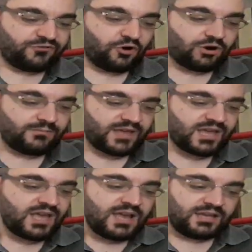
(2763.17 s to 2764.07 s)
before
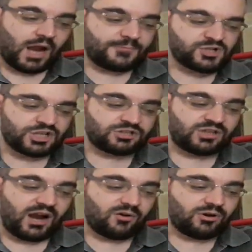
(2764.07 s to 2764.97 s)
me in abject
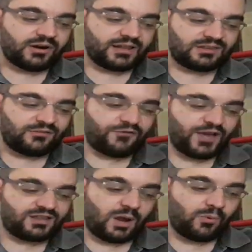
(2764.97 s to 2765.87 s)
terror at the
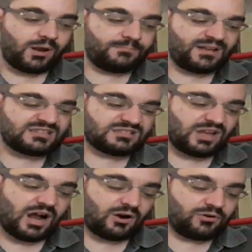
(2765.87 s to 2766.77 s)
fate I will
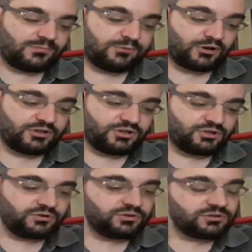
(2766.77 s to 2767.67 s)
bestow upon
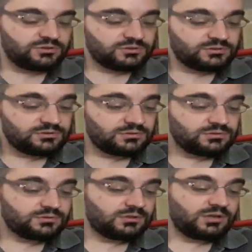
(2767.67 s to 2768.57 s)
you."
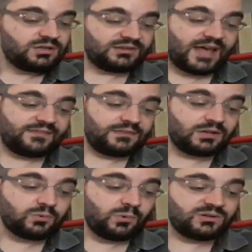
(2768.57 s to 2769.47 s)
Then,
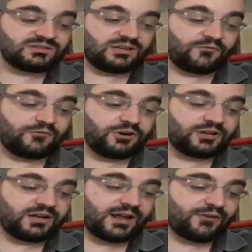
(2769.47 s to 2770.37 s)
not wasting
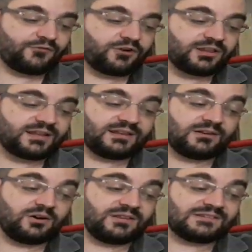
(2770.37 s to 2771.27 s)
further effort
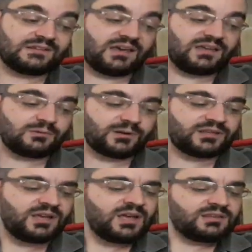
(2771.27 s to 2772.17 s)
on his
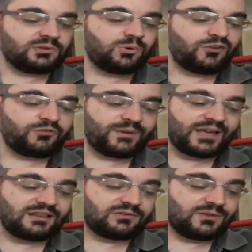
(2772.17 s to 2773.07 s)
hatred, the dwarf
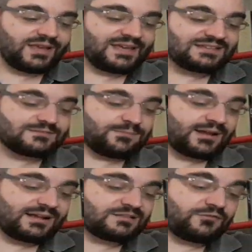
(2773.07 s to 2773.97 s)
began to lay his
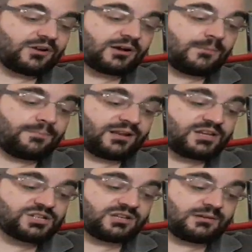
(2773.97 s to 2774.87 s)
plans for
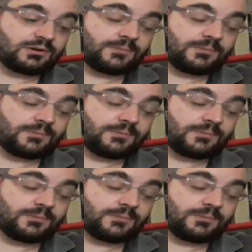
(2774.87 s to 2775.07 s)
accomplishing